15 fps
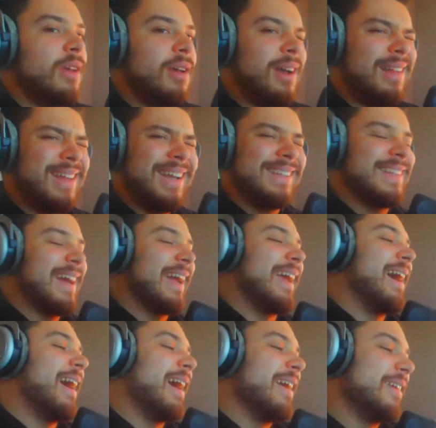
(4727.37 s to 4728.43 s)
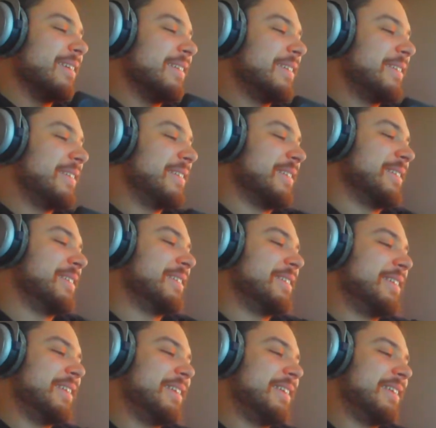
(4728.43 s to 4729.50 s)
like that guy.
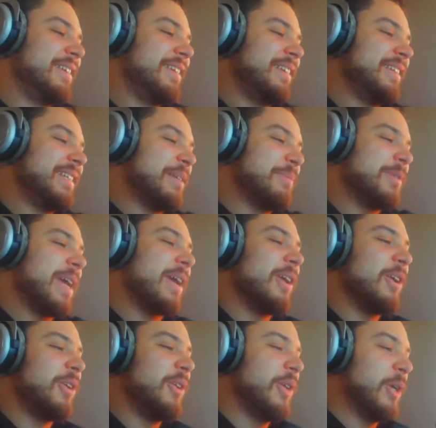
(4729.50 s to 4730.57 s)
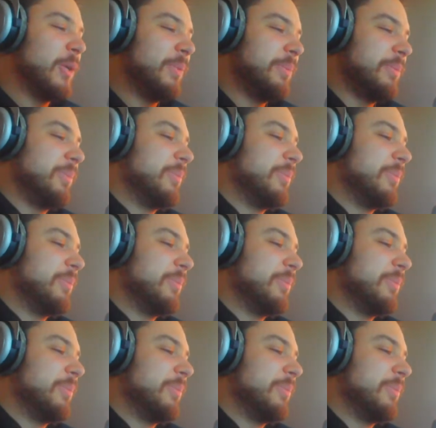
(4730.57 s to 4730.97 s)
Seems like a good dude.